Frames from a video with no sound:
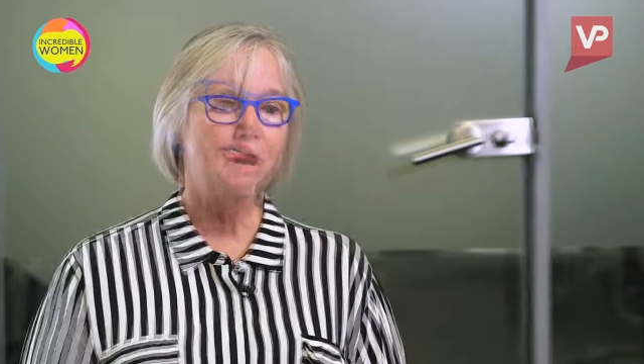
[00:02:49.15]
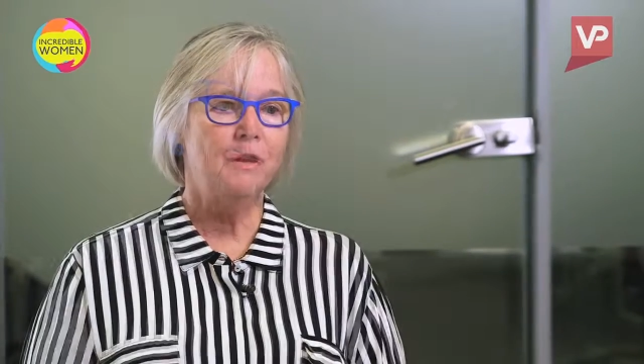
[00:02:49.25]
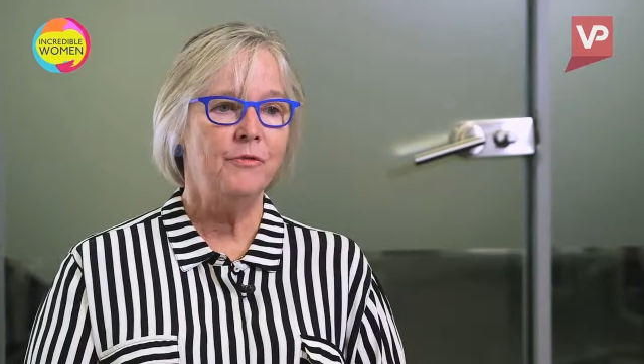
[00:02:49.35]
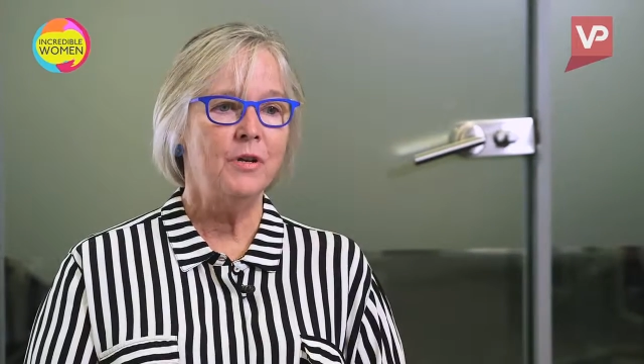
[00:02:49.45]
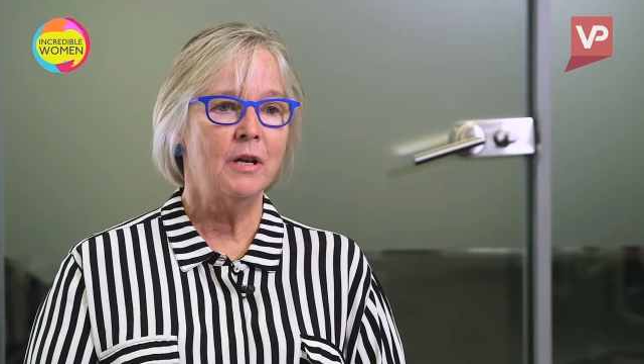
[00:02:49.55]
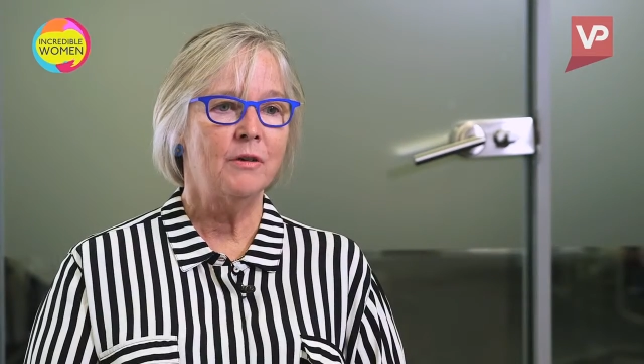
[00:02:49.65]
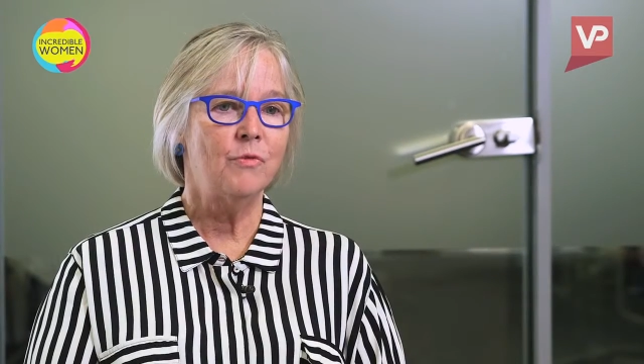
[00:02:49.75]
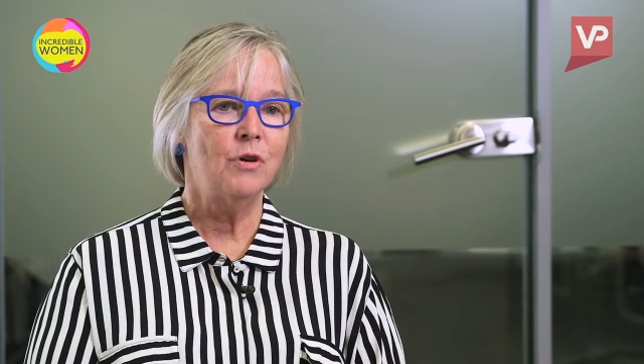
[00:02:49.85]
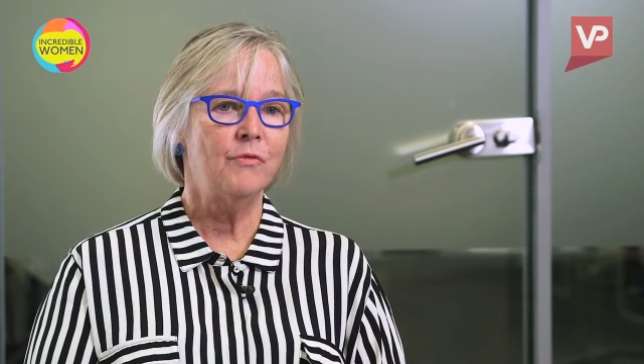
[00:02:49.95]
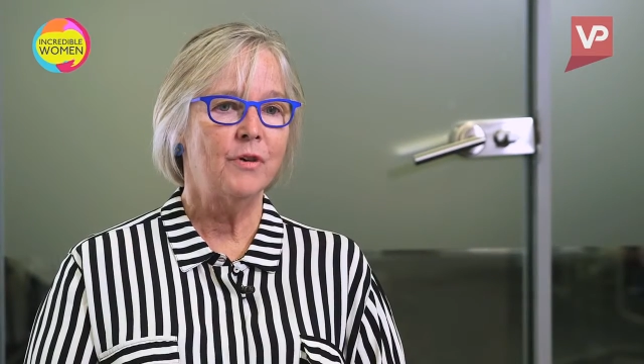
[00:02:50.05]
I feel I've
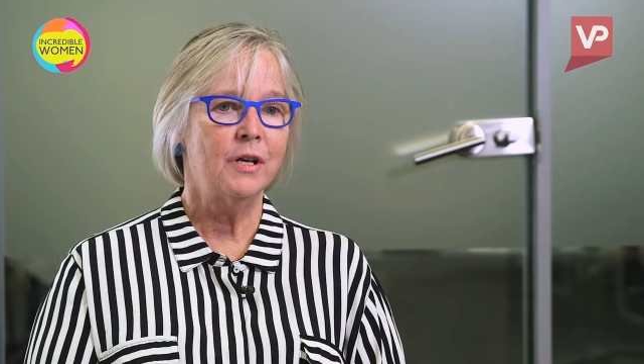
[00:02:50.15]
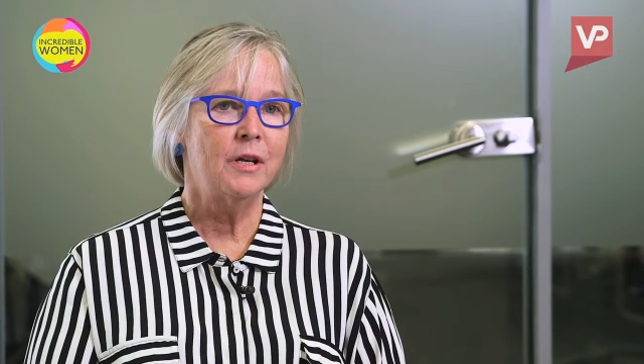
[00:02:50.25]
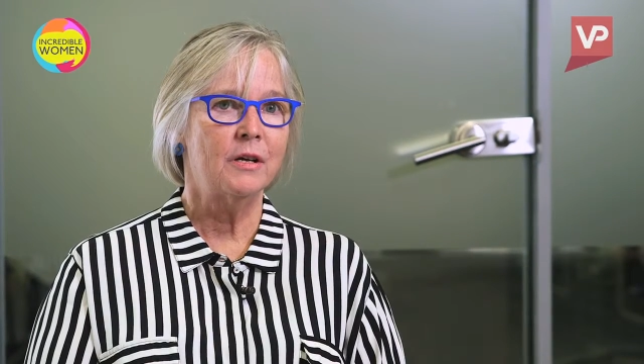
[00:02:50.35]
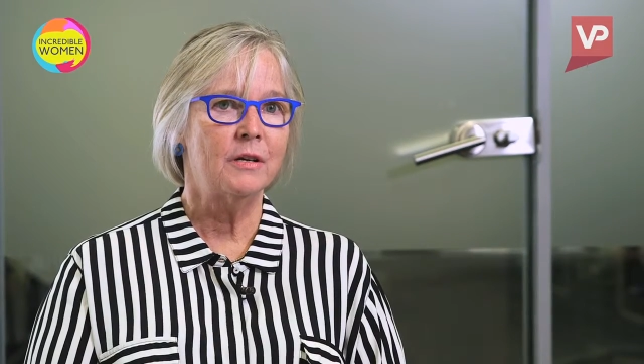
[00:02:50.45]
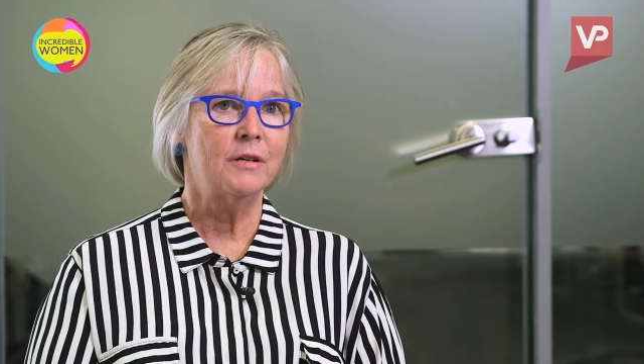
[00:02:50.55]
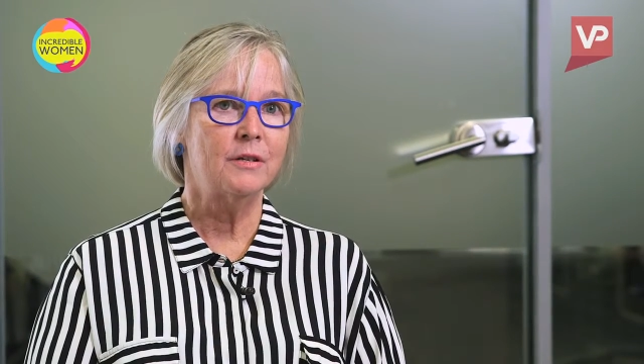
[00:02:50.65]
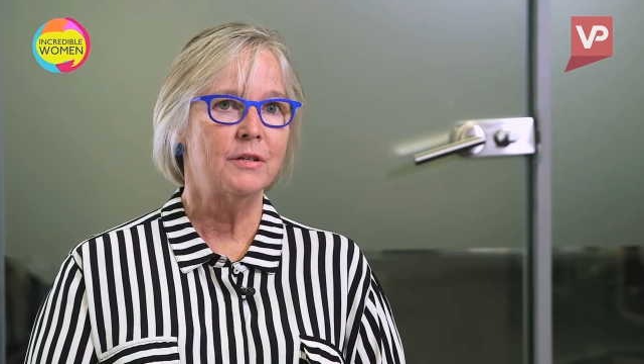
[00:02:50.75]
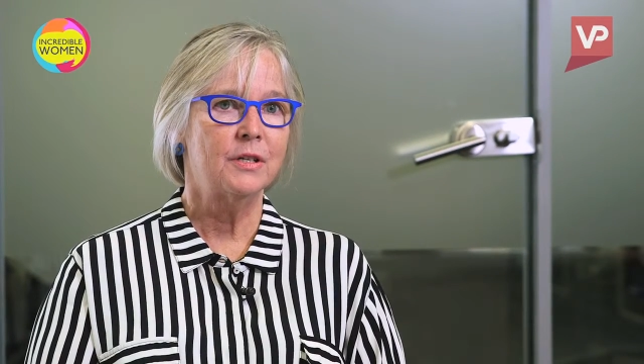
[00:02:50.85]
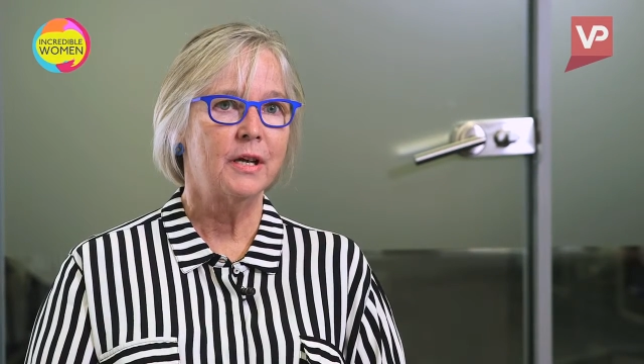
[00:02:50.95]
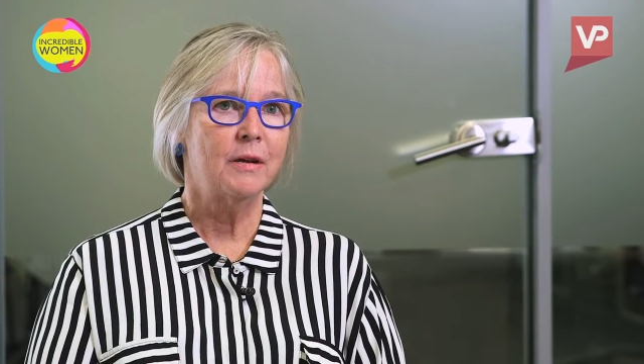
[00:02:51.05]
worked very hard
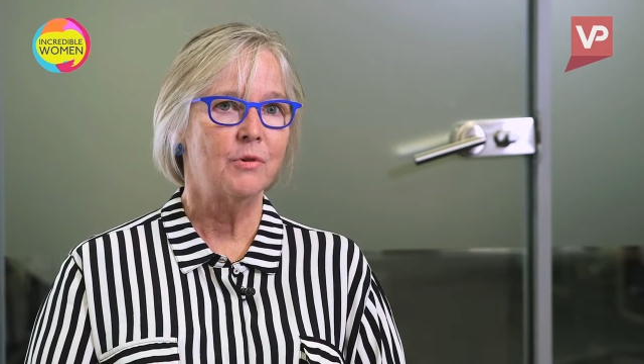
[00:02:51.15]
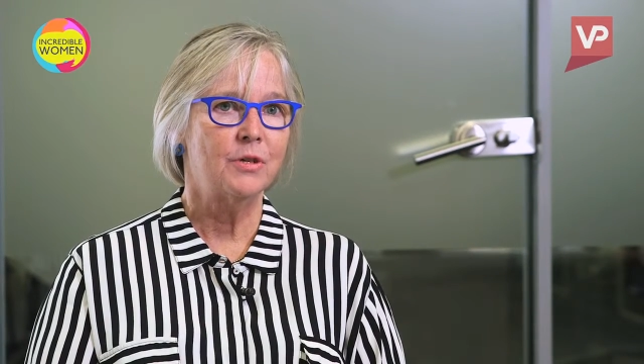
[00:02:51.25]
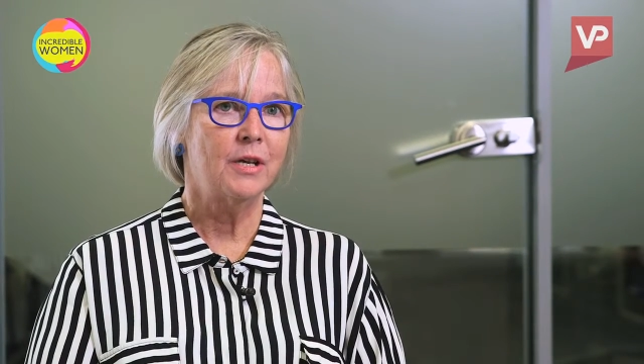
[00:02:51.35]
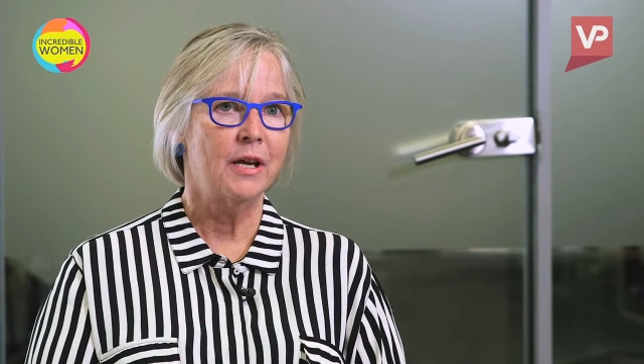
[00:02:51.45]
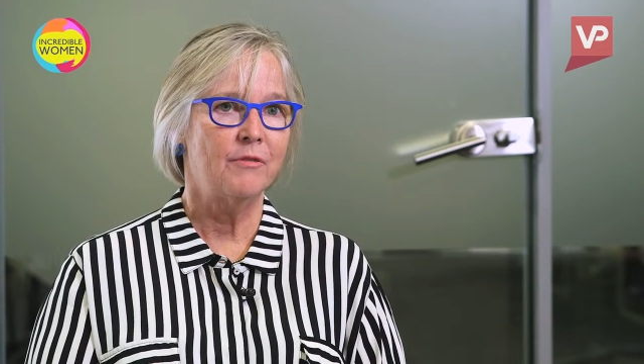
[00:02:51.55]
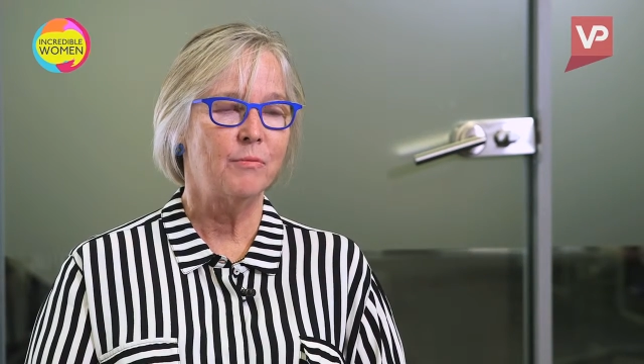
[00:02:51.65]
to get what I have.